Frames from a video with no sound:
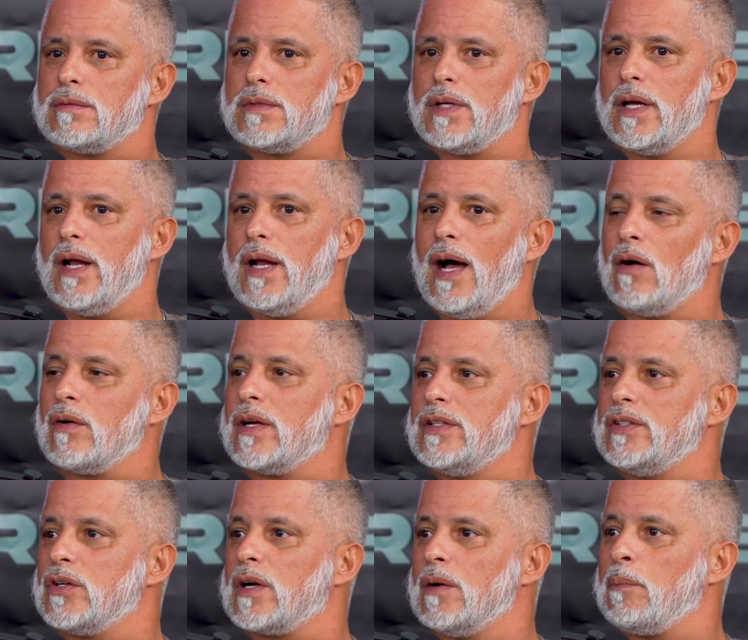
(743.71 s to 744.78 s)
then how can
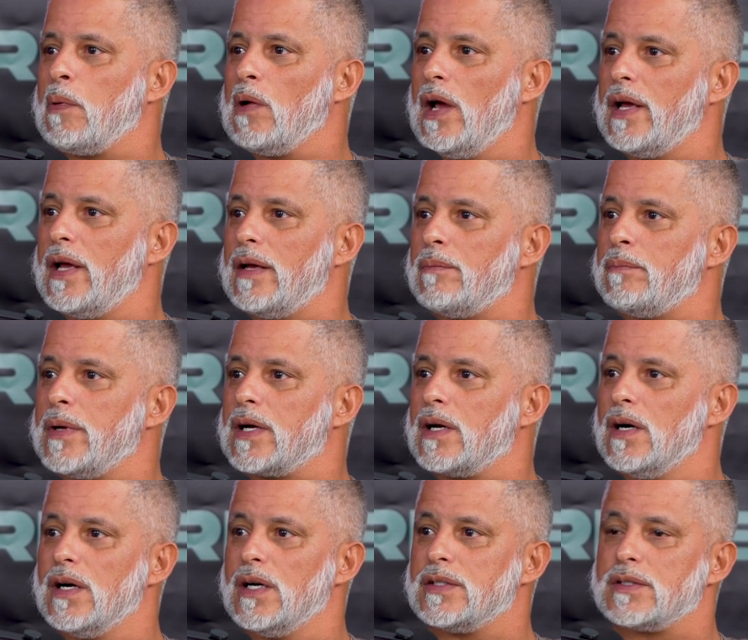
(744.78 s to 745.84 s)
you complain?
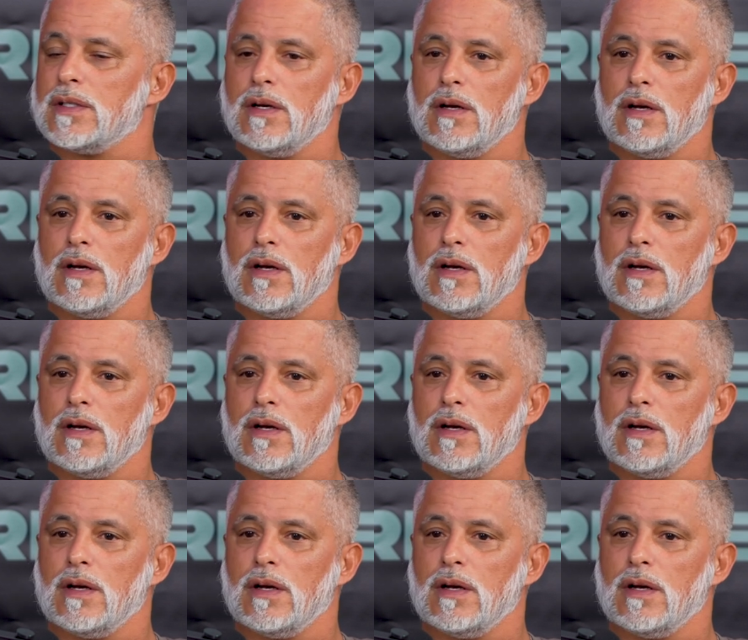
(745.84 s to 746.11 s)
Because